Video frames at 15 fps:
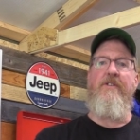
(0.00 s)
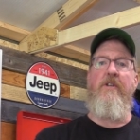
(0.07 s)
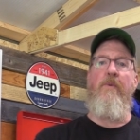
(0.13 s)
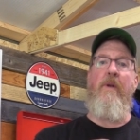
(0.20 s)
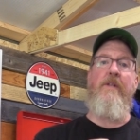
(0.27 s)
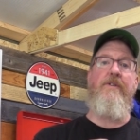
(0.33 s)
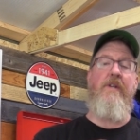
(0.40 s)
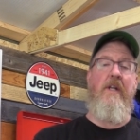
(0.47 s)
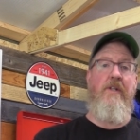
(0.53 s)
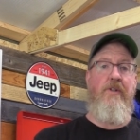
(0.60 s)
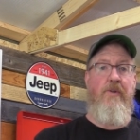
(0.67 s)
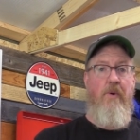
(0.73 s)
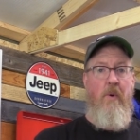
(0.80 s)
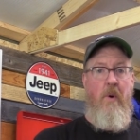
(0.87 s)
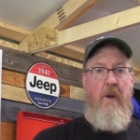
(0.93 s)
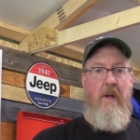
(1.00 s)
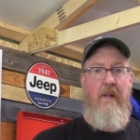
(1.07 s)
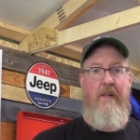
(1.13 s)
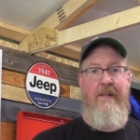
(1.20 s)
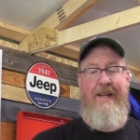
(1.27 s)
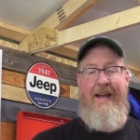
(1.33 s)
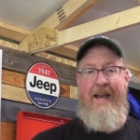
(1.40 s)
So you want to change your oil.
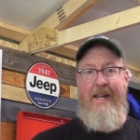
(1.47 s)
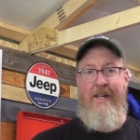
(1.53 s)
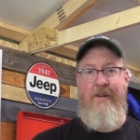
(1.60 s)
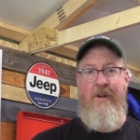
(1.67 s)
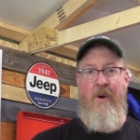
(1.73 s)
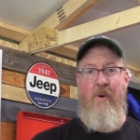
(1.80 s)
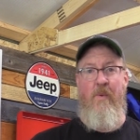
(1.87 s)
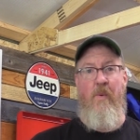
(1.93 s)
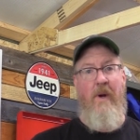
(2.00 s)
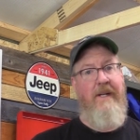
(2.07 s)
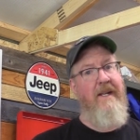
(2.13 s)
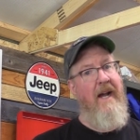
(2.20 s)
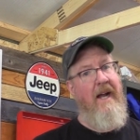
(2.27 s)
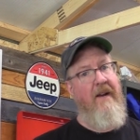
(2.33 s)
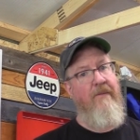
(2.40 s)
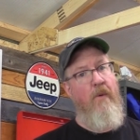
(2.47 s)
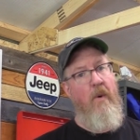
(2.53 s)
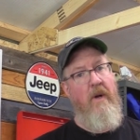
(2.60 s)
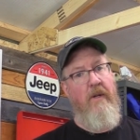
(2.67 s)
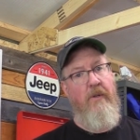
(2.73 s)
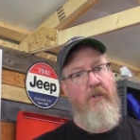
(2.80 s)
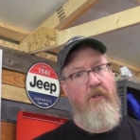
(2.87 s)
How do you know what kind of
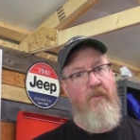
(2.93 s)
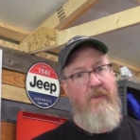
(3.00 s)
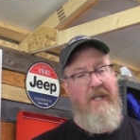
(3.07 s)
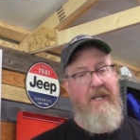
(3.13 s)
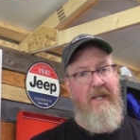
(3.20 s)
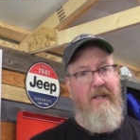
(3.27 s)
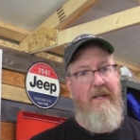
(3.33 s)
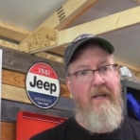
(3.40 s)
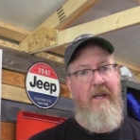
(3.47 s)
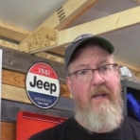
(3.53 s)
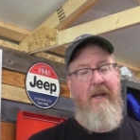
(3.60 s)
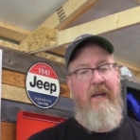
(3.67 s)
oil you need?